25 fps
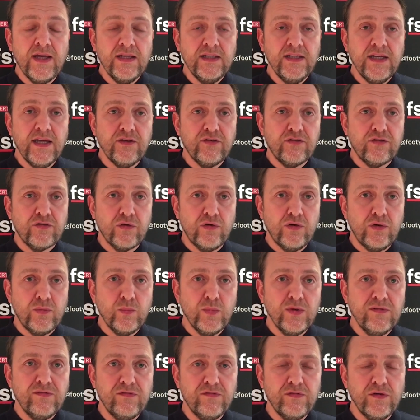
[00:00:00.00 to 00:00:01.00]
yet
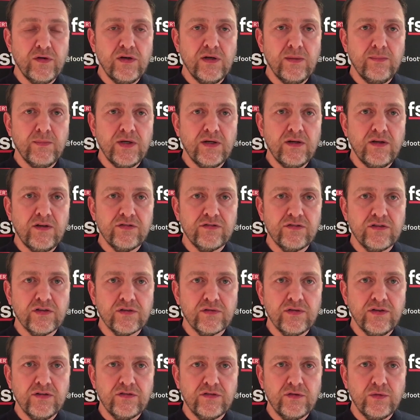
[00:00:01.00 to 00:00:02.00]
drawn with Fulham and lost to
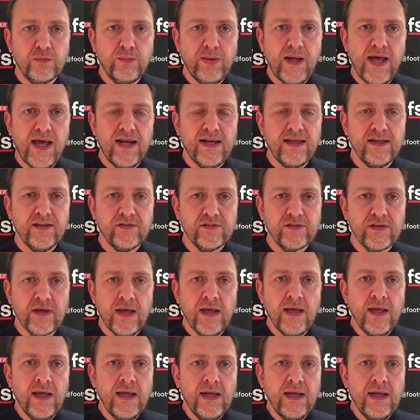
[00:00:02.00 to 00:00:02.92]
Crystal Palace.